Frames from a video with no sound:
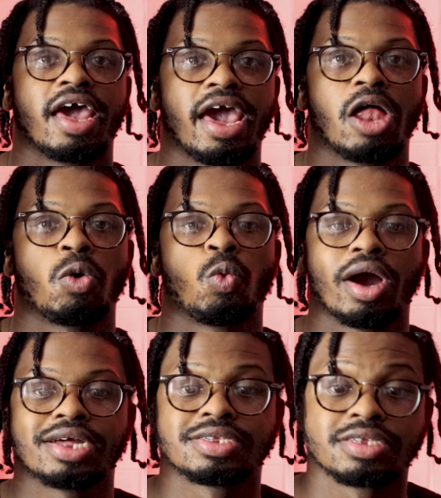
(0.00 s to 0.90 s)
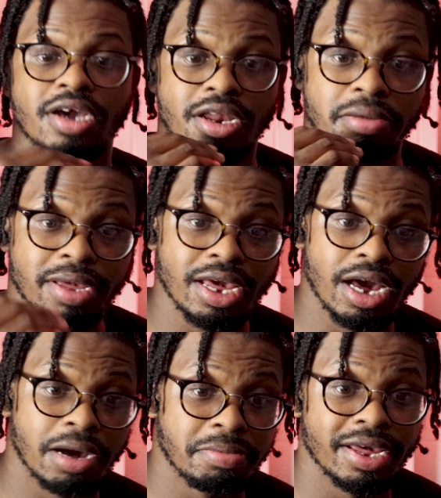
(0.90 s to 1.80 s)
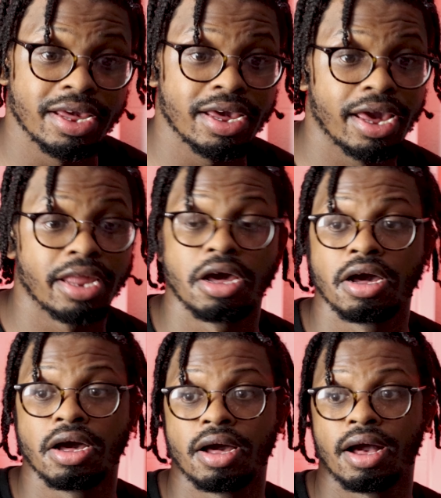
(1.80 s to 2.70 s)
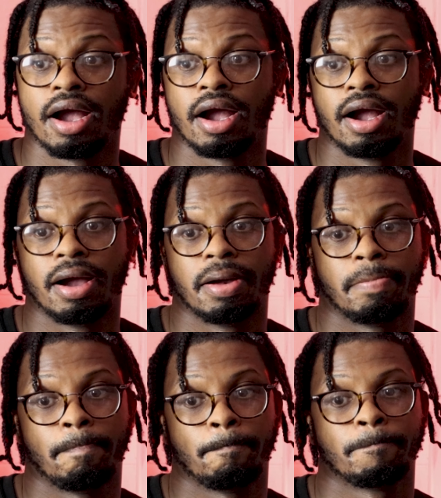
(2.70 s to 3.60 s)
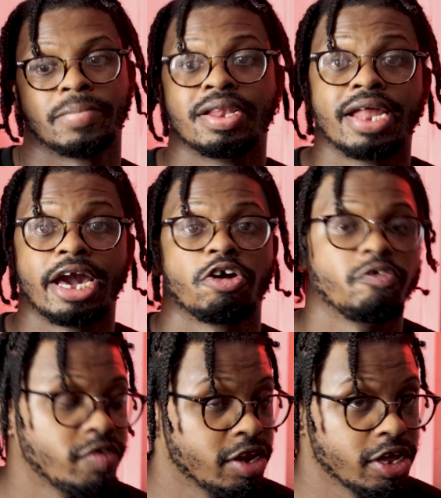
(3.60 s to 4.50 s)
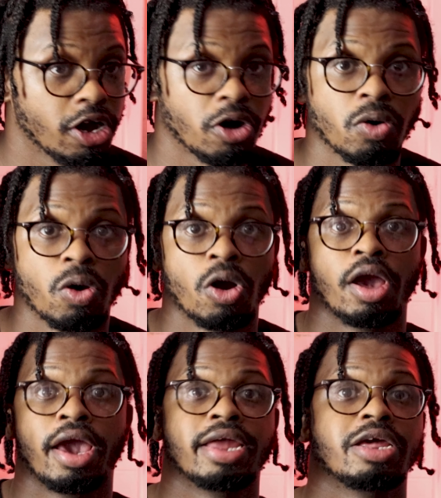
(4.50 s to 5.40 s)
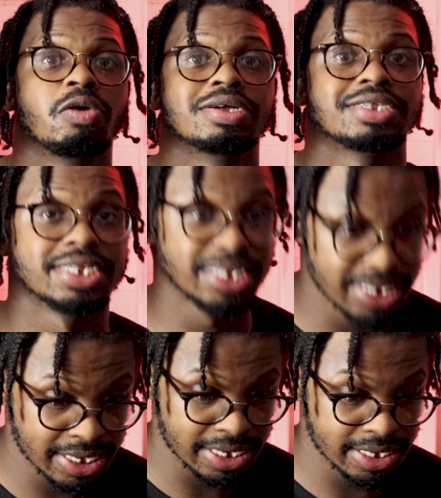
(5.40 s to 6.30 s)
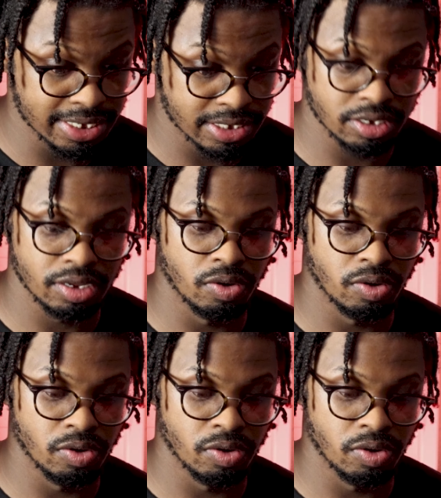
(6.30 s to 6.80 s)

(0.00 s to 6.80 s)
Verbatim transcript: at what's gonna be coming in a um, later video, and it was a tease.